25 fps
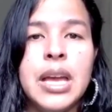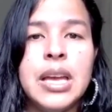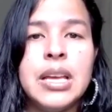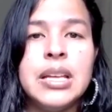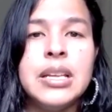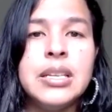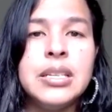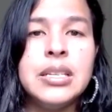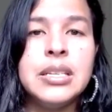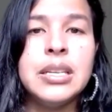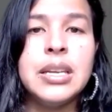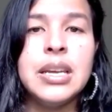
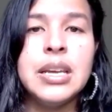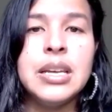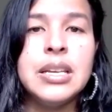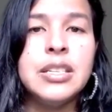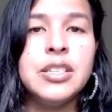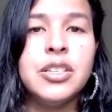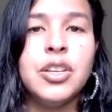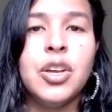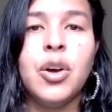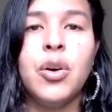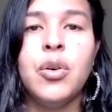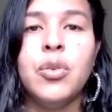his
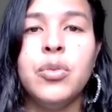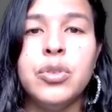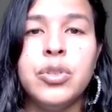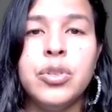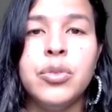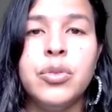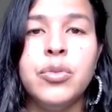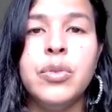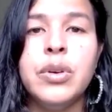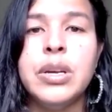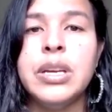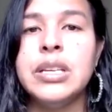
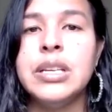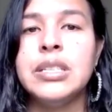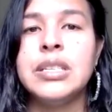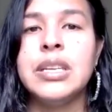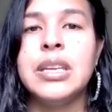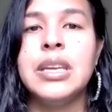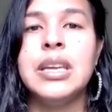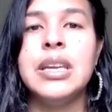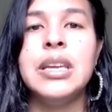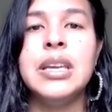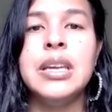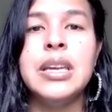go-to, his
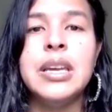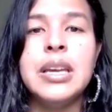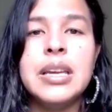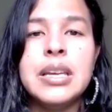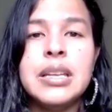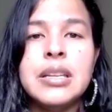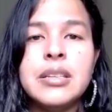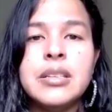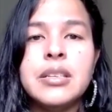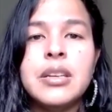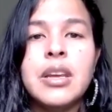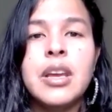key
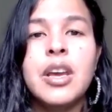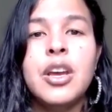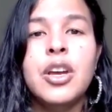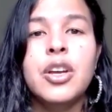is